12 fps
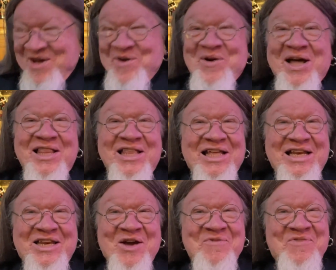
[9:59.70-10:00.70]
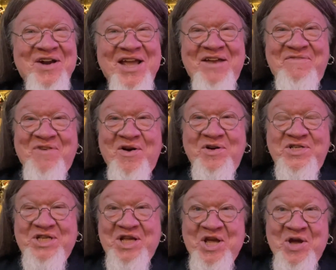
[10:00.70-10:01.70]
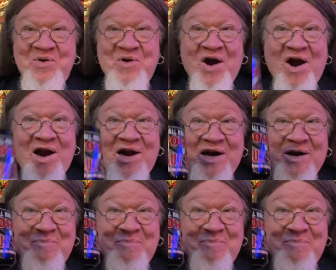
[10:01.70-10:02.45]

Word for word: Well, don't forget, folks, you are